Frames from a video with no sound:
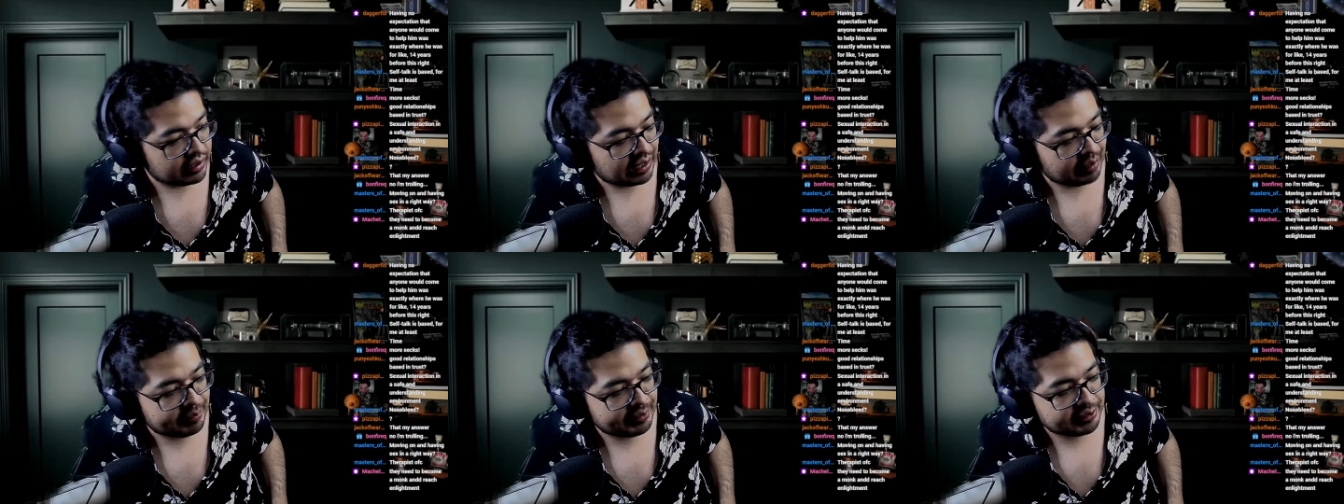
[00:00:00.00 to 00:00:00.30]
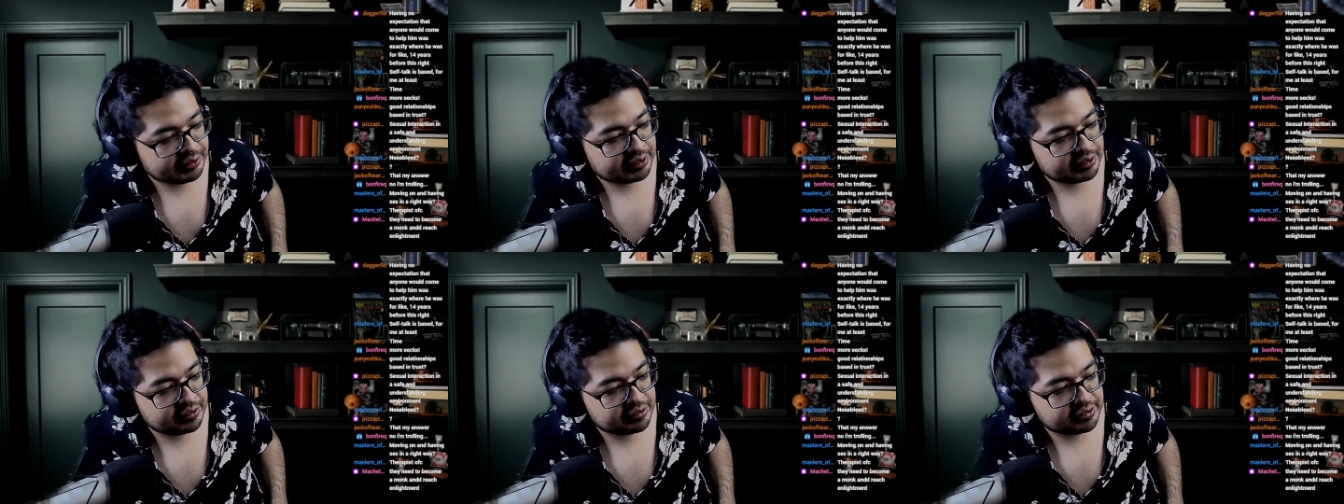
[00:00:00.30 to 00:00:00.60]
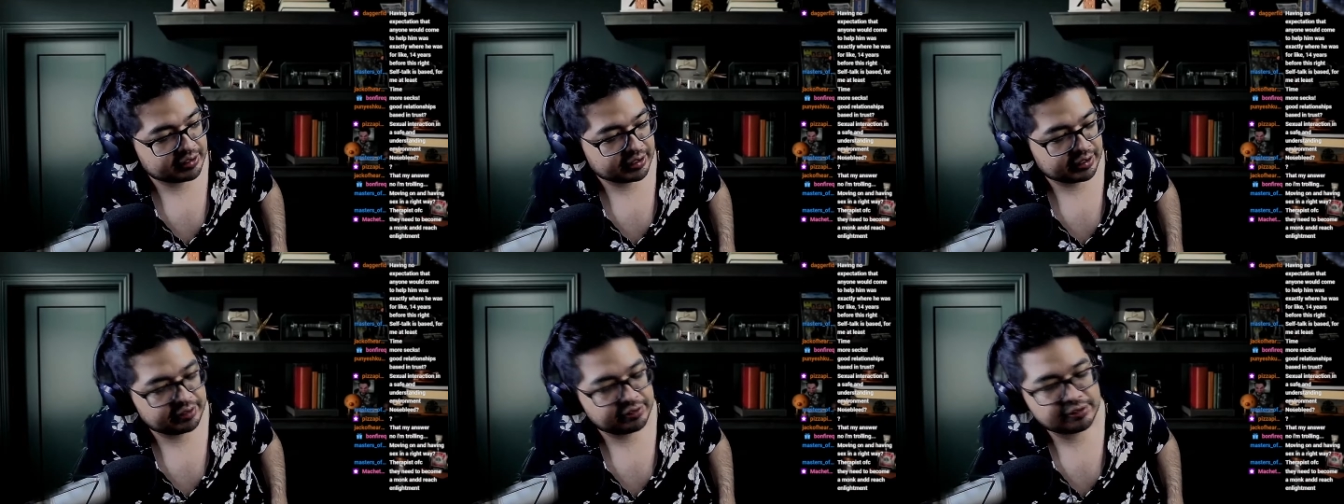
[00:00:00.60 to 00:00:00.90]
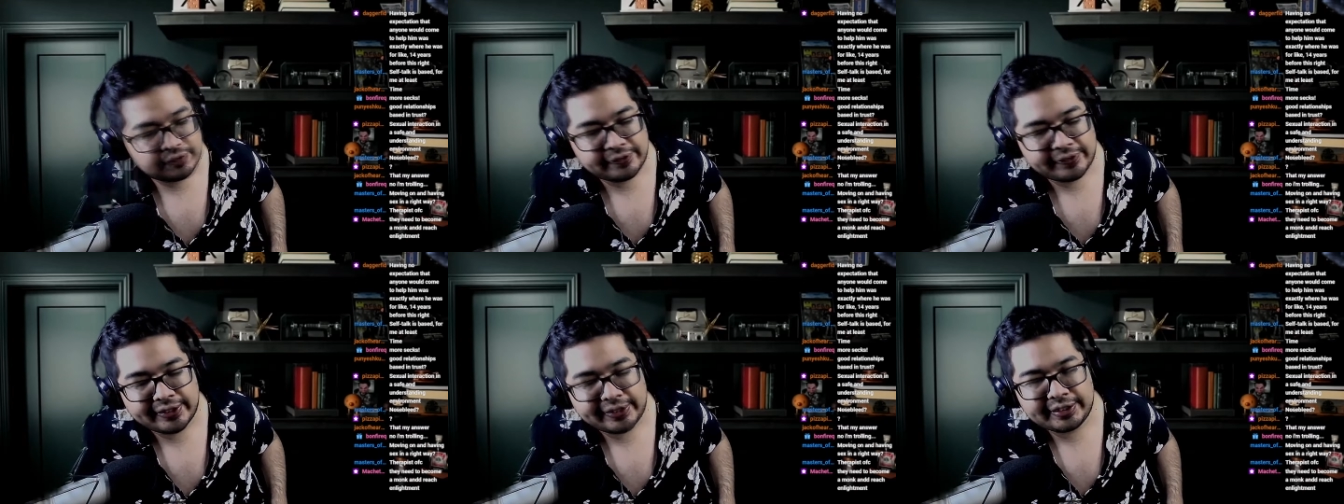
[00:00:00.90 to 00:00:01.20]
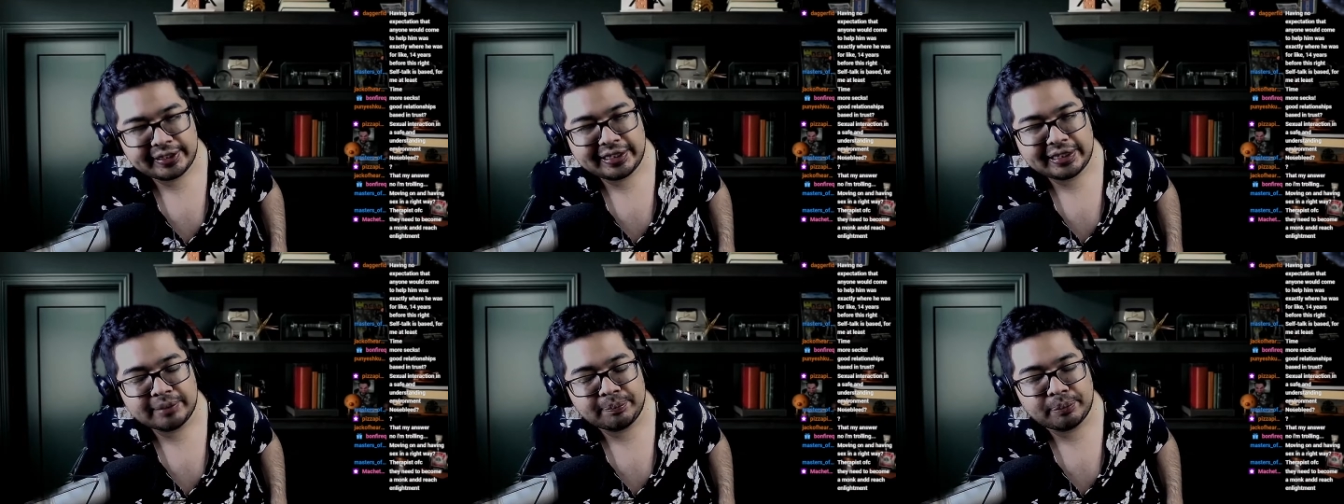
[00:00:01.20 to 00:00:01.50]
How about this, guys?
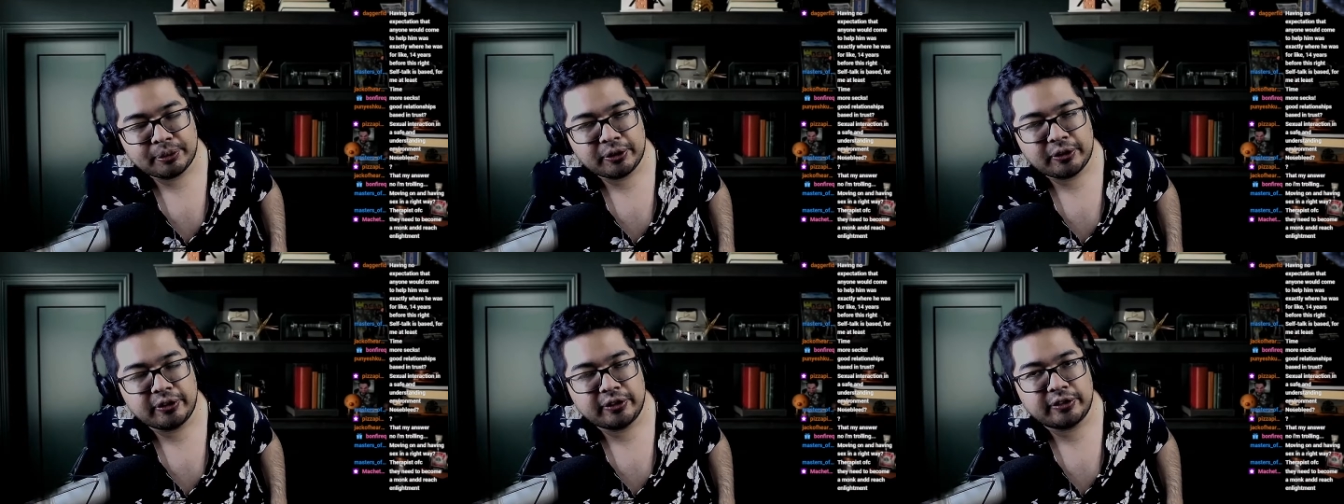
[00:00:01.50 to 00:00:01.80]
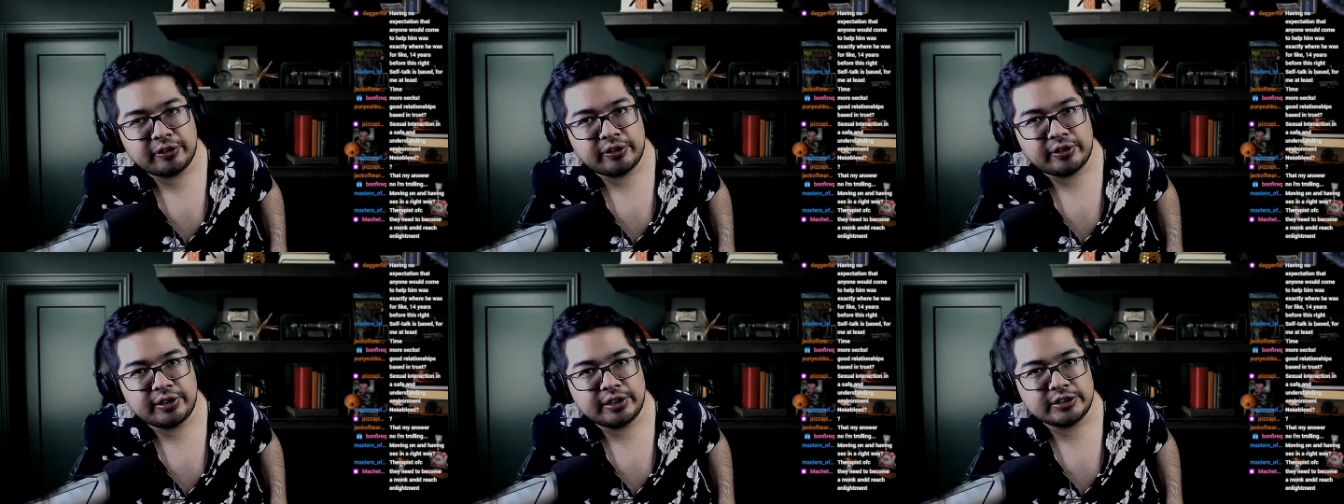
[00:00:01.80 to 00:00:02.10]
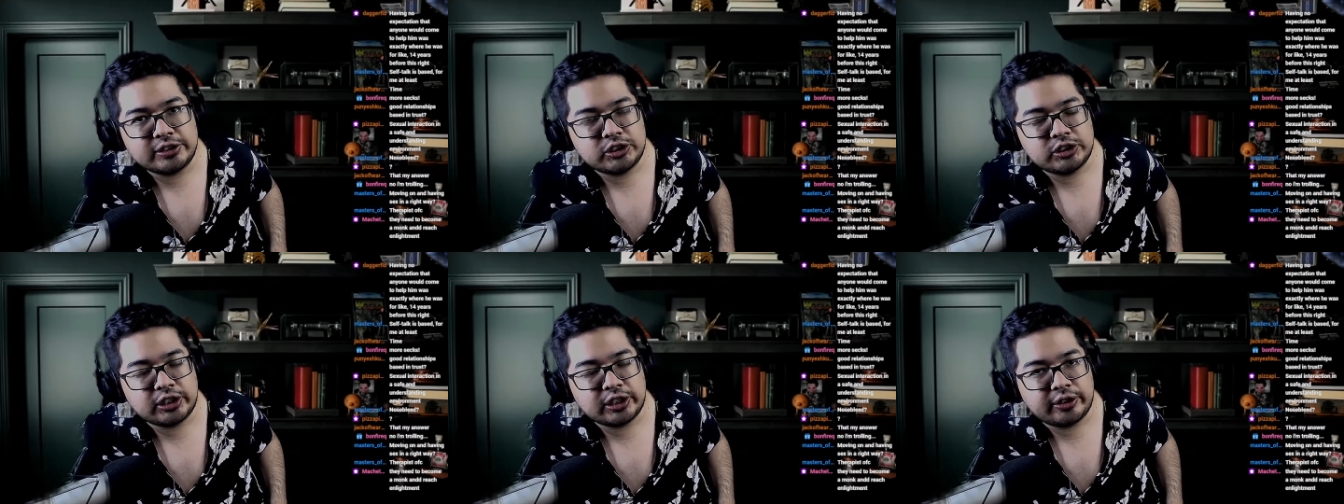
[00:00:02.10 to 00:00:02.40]
Finding a partner that's